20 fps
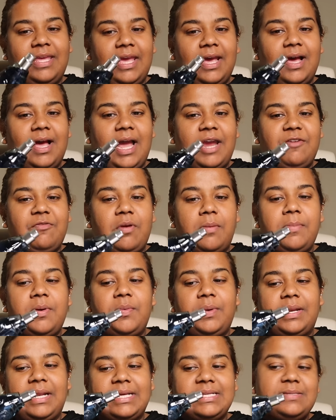yeah i remember
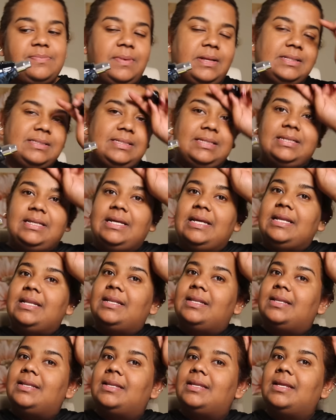when i smelled it
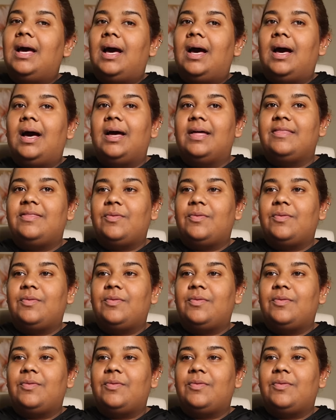in uh,